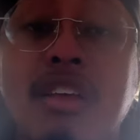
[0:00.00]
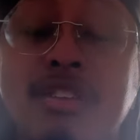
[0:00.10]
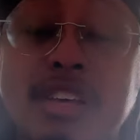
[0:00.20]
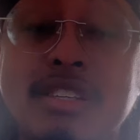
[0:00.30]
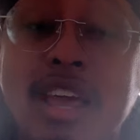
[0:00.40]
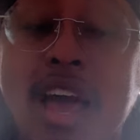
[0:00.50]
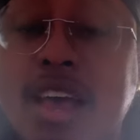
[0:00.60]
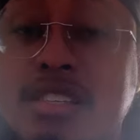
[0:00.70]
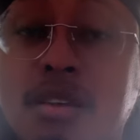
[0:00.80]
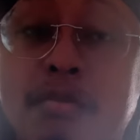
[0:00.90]
This
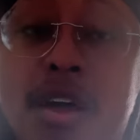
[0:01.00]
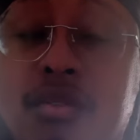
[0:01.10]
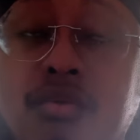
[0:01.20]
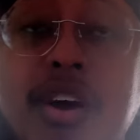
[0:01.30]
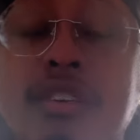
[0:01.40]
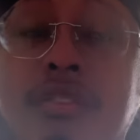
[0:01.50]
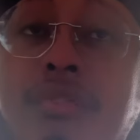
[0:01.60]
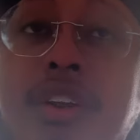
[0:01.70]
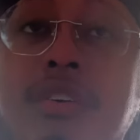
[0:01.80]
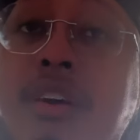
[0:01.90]
guy is the better run
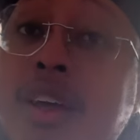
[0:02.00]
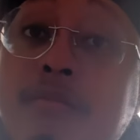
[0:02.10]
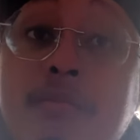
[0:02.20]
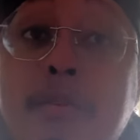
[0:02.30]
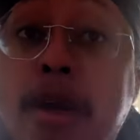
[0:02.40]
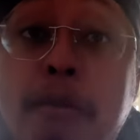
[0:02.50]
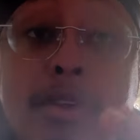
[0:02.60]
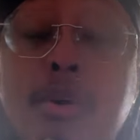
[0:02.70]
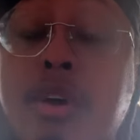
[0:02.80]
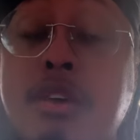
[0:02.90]
defender. And
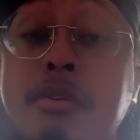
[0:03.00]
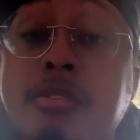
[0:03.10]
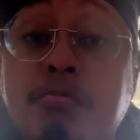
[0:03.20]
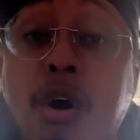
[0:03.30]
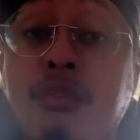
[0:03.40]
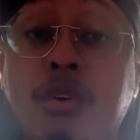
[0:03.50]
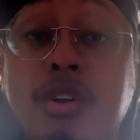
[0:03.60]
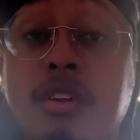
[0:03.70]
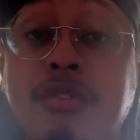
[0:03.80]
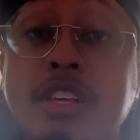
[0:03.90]
maybe you could use both
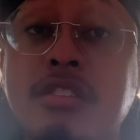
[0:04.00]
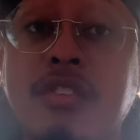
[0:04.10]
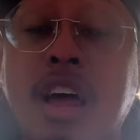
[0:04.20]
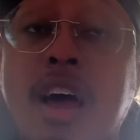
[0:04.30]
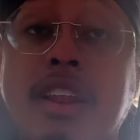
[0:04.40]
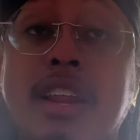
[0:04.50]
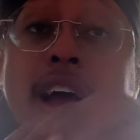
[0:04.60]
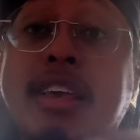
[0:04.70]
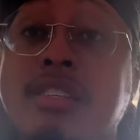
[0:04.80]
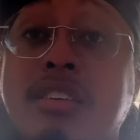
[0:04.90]
on the defensive line, and
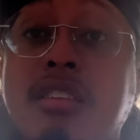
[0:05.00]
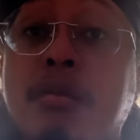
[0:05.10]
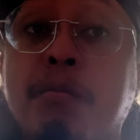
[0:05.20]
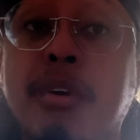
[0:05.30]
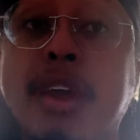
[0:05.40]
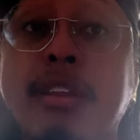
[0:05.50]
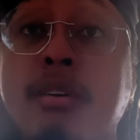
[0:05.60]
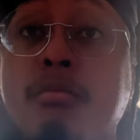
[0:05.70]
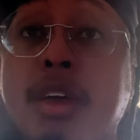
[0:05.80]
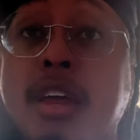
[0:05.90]
I could see them bringing
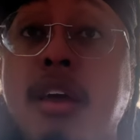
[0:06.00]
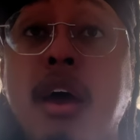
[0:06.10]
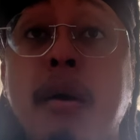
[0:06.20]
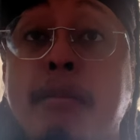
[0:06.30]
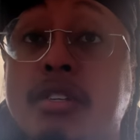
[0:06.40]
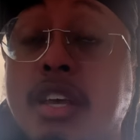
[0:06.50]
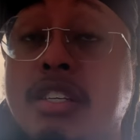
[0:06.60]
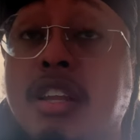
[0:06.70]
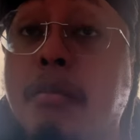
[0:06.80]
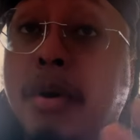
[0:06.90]
him in potentially.